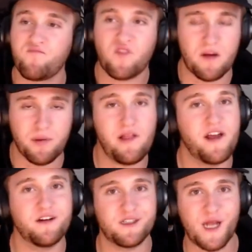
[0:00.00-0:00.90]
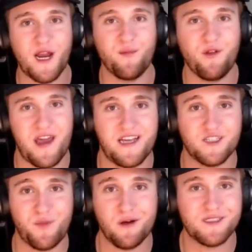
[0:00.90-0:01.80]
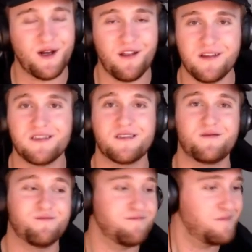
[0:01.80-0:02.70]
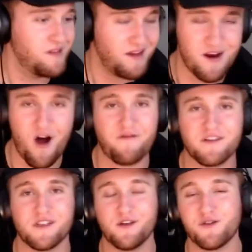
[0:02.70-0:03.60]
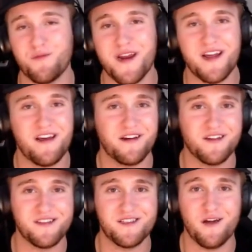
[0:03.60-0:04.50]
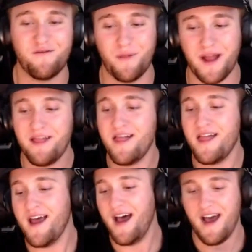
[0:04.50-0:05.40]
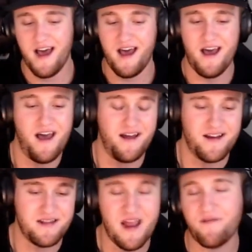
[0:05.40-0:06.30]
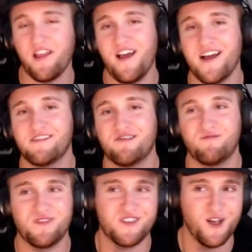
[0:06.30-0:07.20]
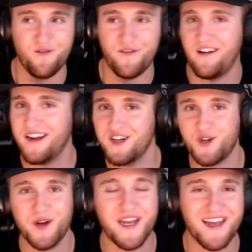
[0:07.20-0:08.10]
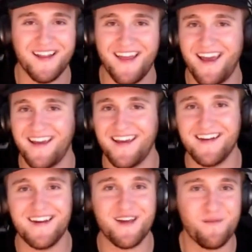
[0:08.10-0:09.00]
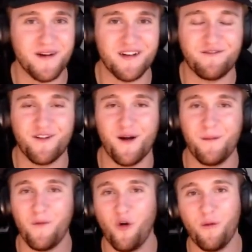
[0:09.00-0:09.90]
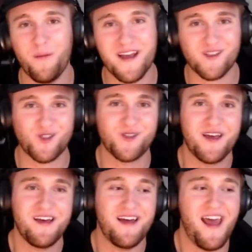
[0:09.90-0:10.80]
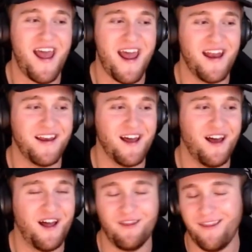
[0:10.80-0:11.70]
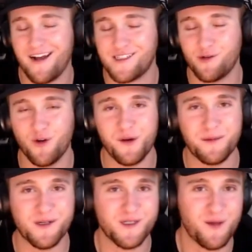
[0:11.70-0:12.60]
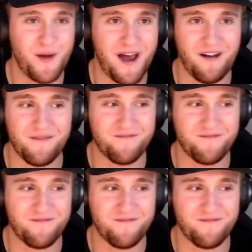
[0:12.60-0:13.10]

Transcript: completely understandable that he's posting all these, offers on social media and good stuff, but nevertheless, still very intriguing that he decommitted from Ole Miss, and lots of rumors about,